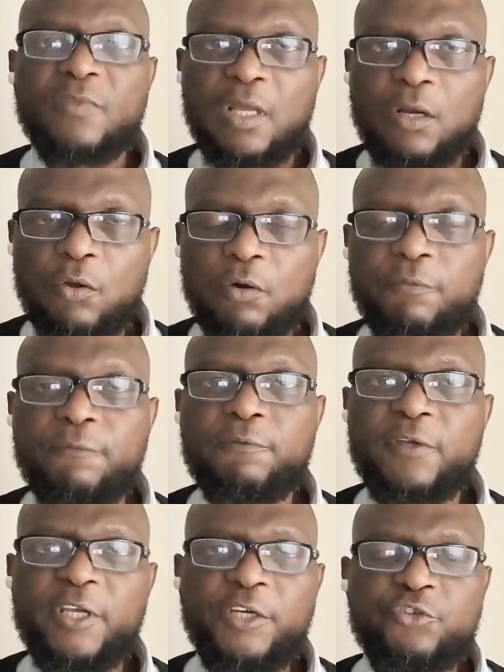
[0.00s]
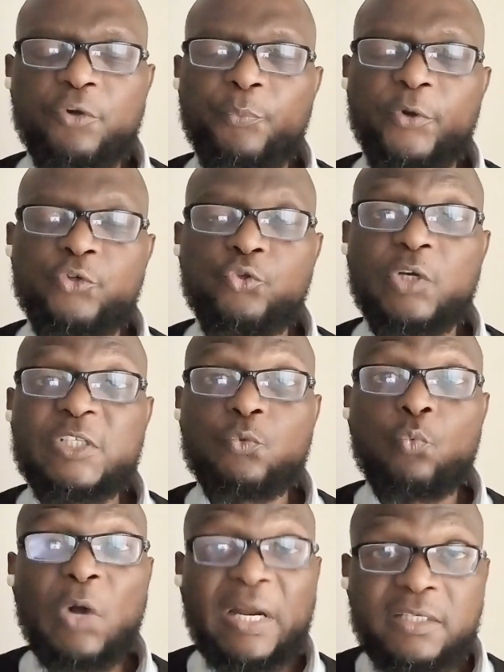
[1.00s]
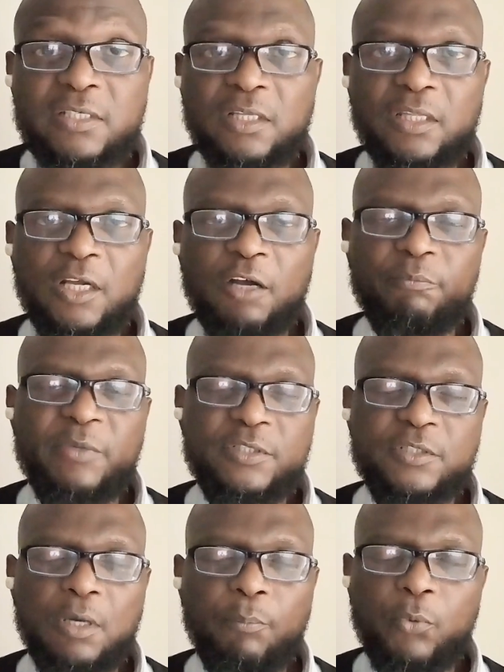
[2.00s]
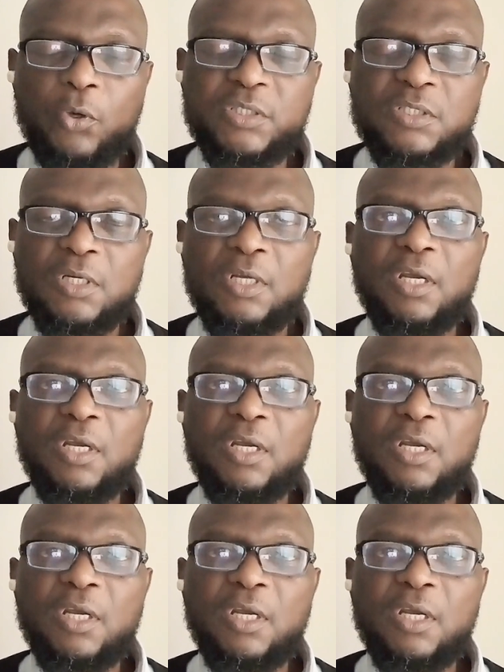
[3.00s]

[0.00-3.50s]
a lot of entrepreneurs wanting the government support,